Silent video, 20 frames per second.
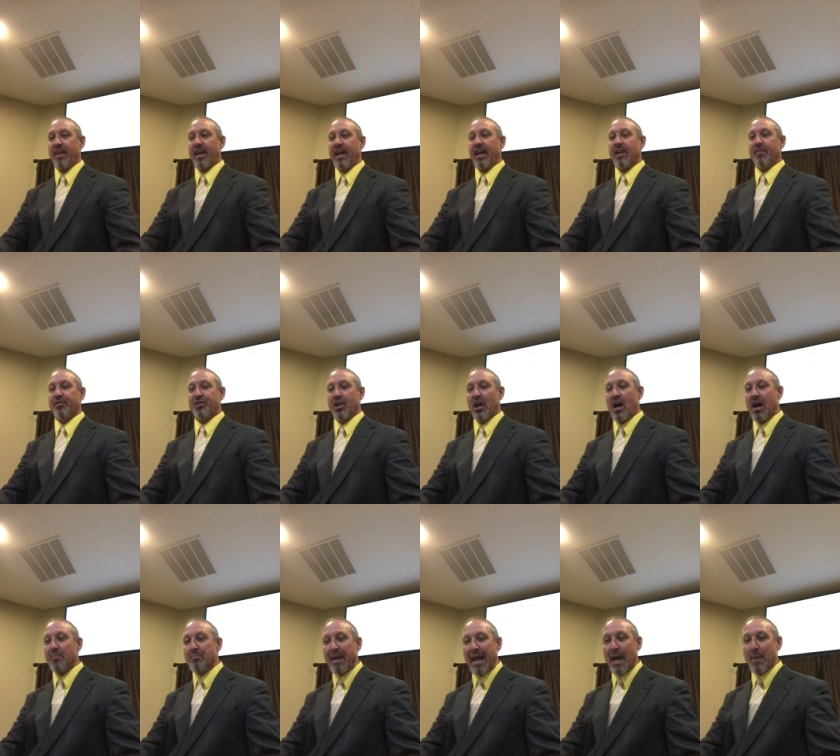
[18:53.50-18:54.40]
the head of
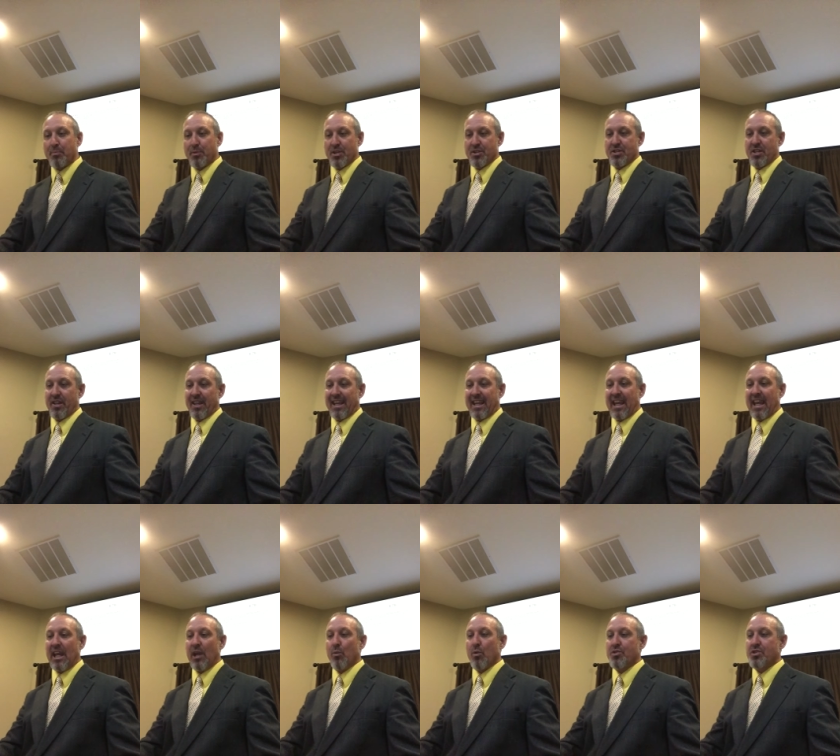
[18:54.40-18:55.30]
John Baptist. And the
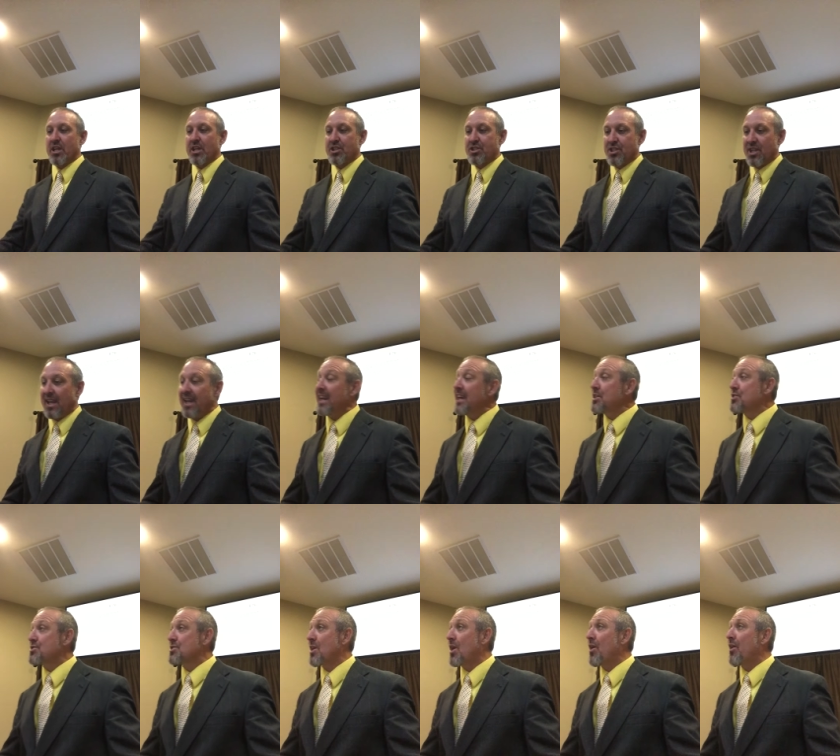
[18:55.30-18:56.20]
king was exceeding
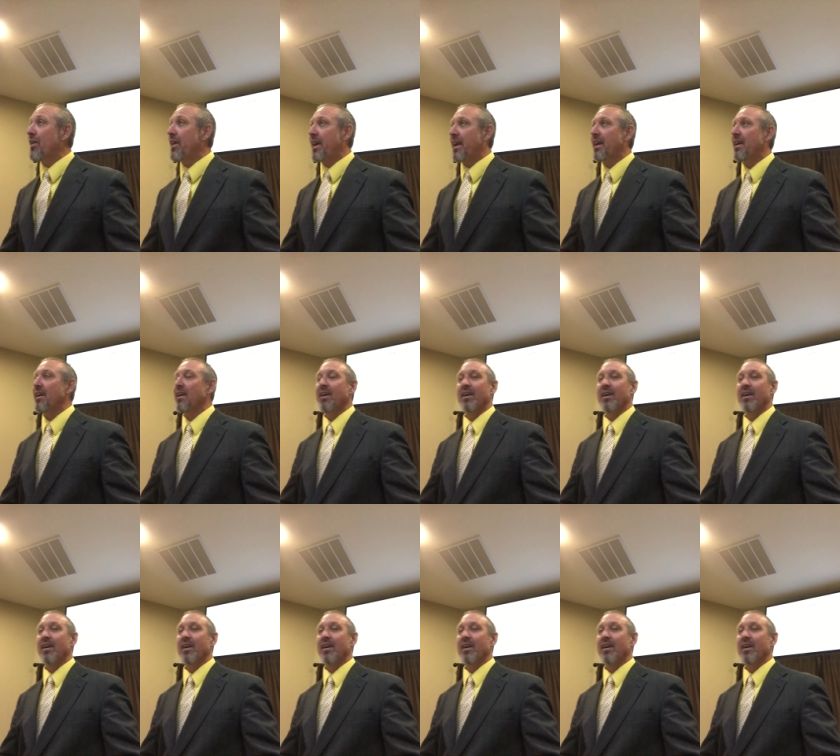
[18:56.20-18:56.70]
sorry.